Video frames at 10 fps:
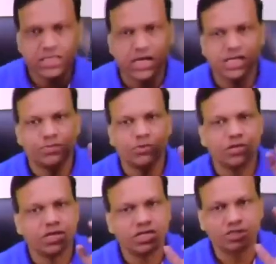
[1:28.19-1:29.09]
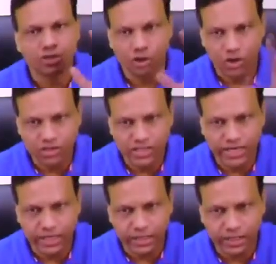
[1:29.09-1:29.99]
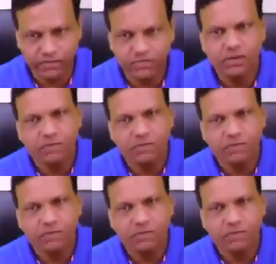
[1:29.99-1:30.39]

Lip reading: transporter is non-selective,